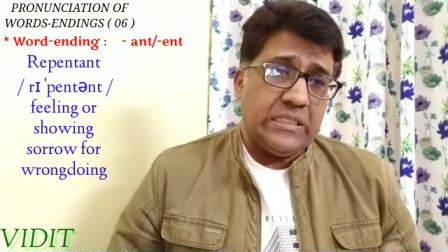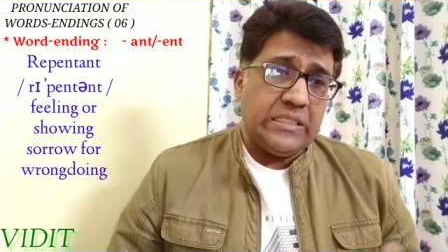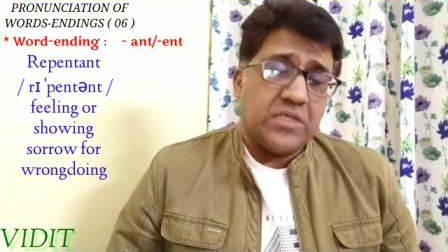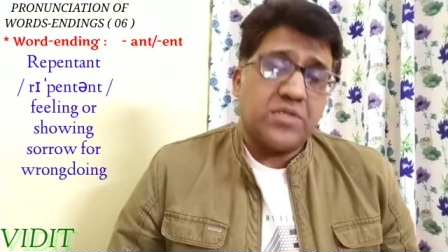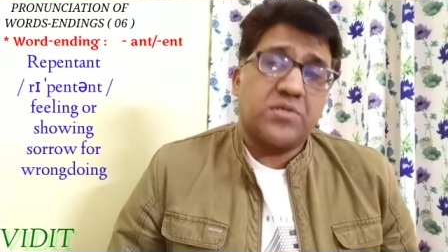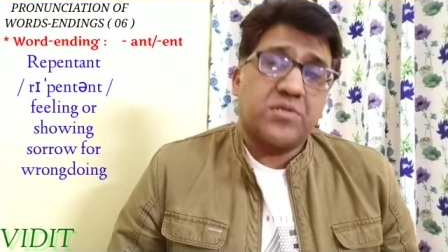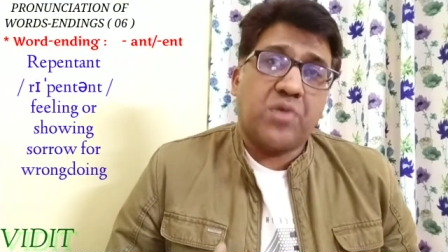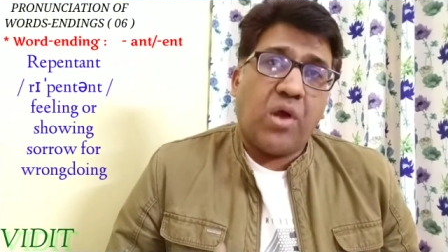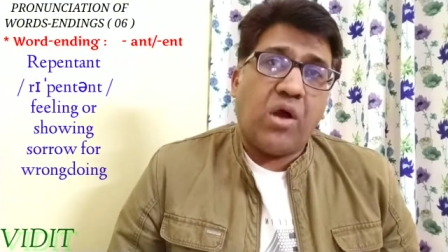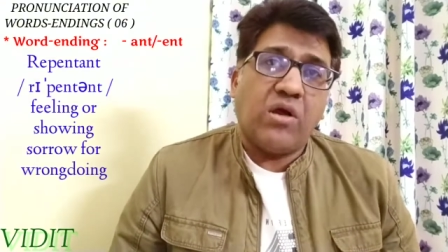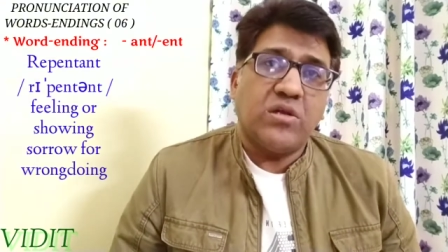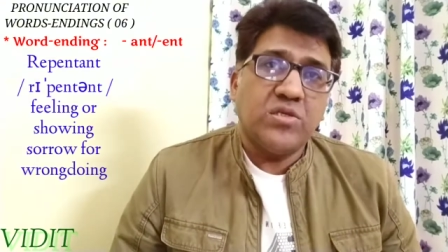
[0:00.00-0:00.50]

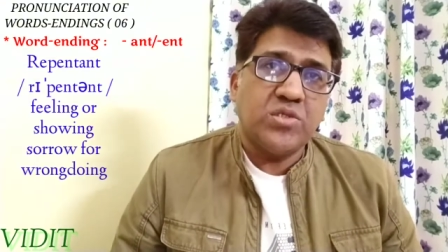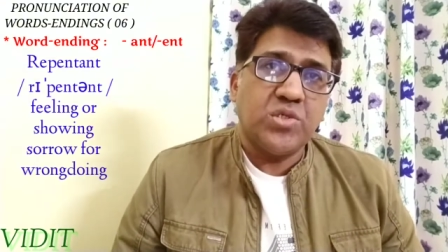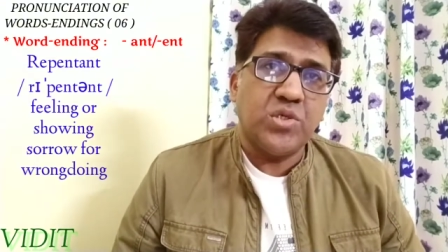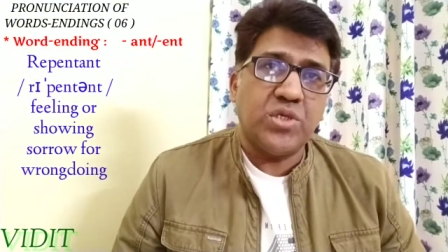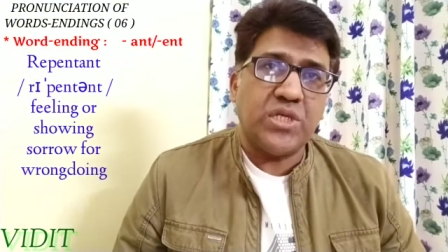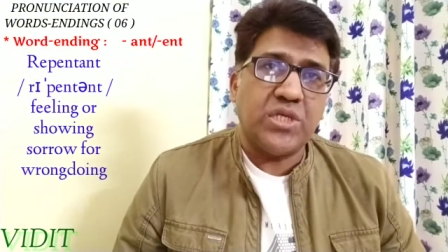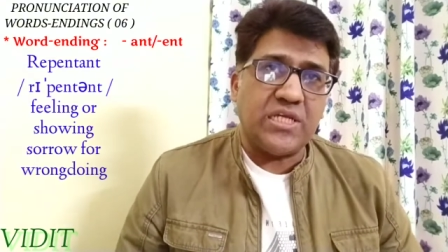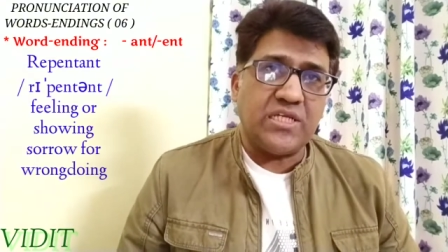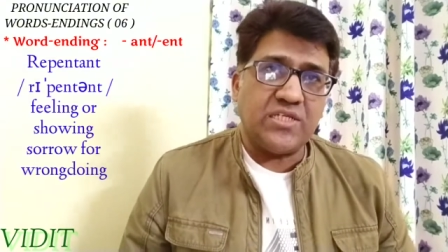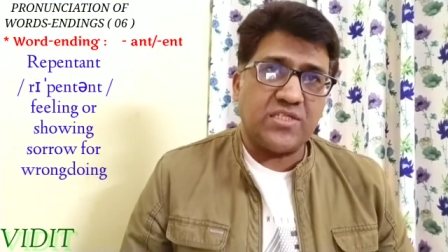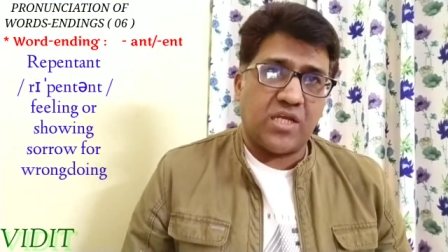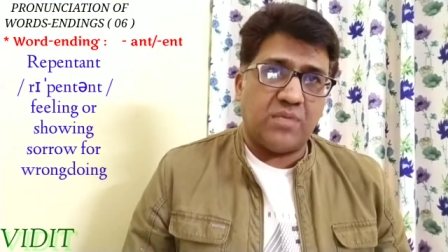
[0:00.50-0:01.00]

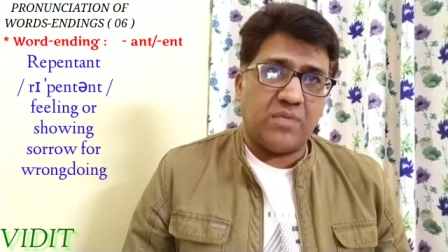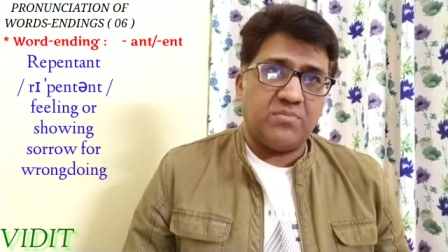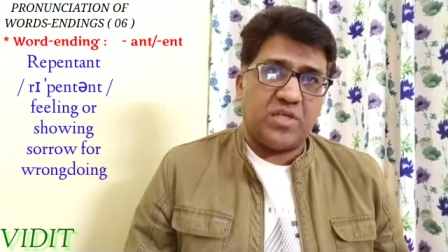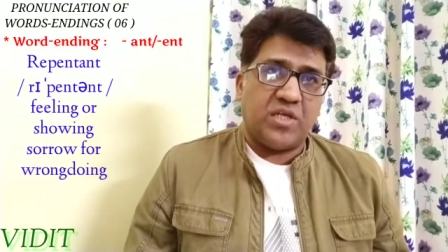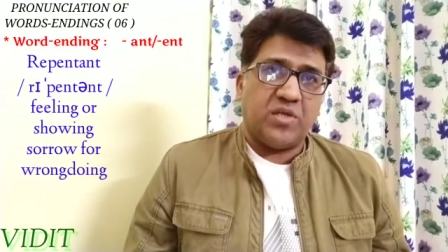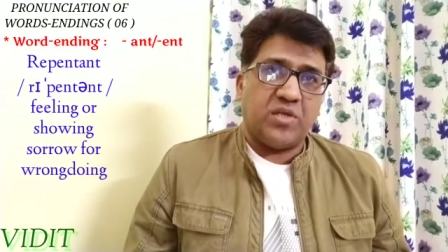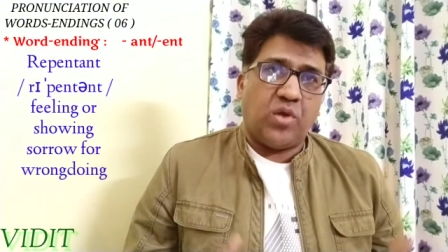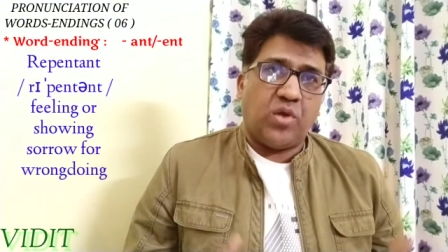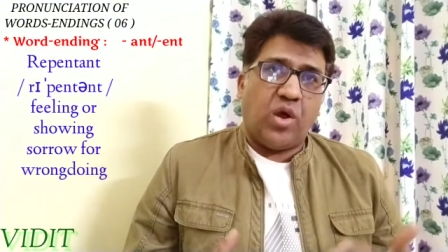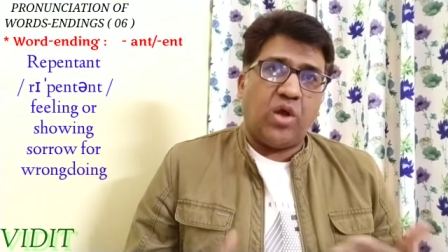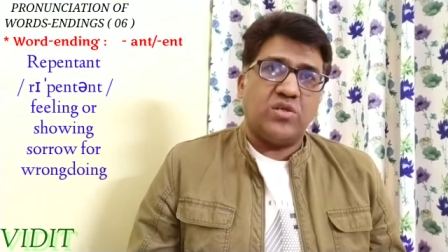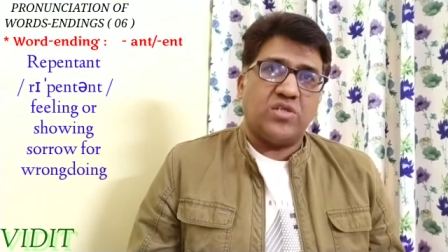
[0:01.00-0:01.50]
wrongdoing,
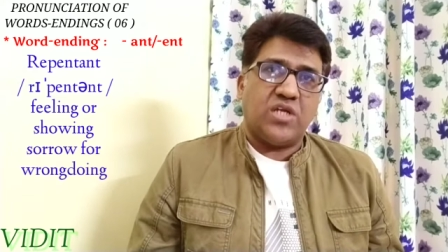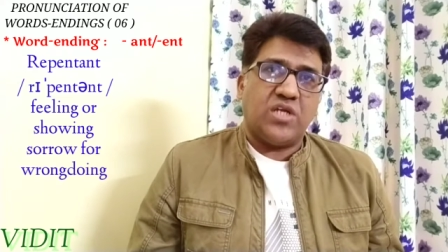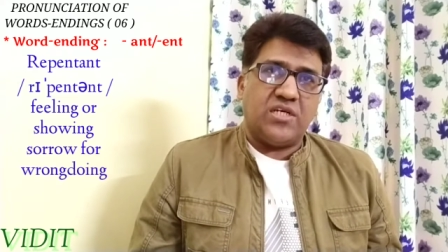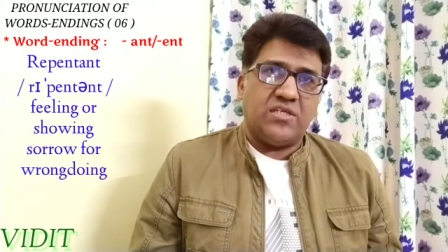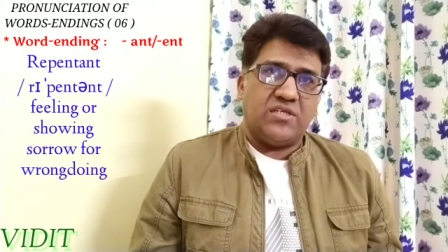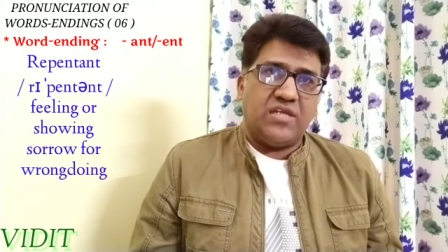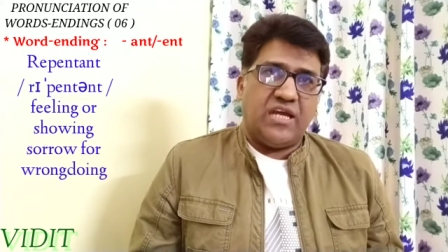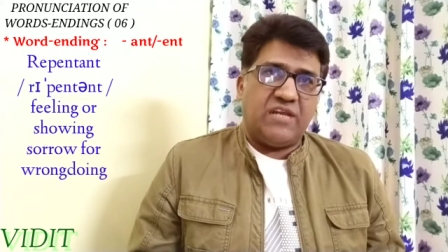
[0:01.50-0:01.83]
something wrong done,